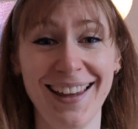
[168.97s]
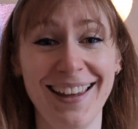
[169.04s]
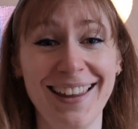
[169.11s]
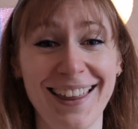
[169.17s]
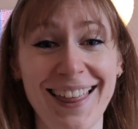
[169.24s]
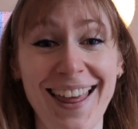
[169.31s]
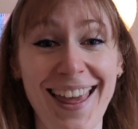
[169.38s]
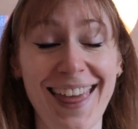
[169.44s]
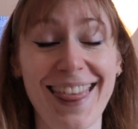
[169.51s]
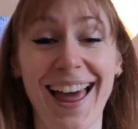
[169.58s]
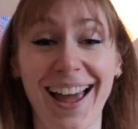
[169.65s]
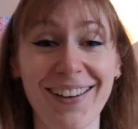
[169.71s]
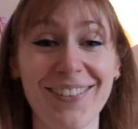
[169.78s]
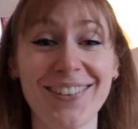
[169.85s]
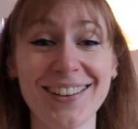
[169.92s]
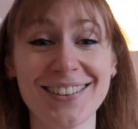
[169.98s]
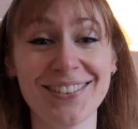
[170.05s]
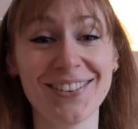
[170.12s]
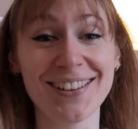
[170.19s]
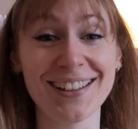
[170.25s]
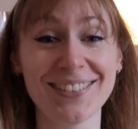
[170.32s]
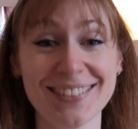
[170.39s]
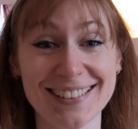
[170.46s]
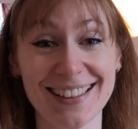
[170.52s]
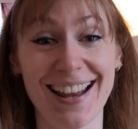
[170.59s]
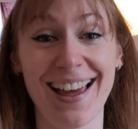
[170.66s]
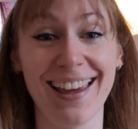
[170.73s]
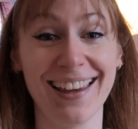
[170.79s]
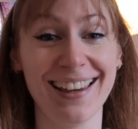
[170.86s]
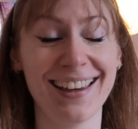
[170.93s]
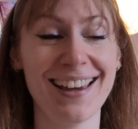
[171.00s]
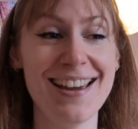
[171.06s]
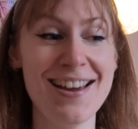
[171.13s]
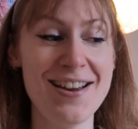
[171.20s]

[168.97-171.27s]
That was what it was like.